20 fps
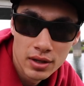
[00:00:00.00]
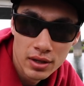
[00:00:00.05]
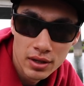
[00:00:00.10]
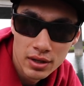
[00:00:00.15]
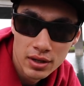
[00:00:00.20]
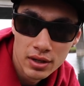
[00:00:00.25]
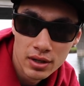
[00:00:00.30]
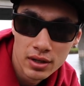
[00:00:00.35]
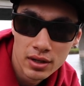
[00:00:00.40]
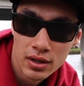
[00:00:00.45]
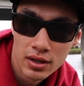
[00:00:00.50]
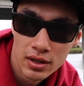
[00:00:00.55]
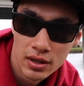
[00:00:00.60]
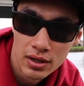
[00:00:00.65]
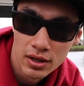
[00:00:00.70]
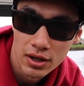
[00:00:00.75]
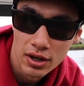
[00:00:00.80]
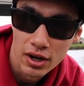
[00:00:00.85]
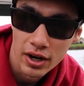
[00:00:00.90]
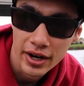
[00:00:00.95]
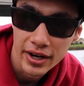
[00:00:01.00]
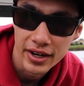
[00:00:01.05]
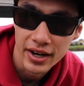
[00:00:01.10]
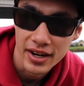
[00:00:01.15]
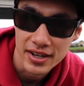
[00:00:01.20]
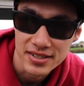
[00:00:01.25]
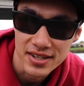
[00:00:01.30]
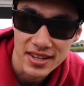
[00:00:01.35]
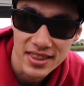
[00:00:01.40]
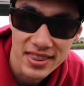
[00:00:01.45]
All right
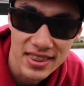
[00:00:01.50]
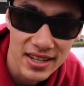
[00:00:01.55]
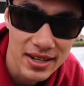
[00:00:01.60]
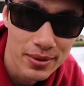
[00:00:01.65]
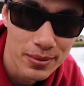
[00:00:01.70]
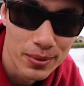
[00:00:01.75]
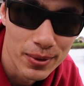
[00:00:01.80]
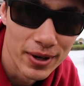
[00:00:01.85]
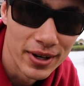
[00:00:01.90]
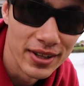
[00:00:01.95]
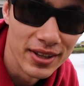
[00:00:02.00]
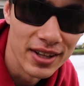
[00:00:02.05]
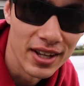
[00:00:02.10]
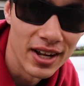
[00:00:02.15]
guys, I think we're in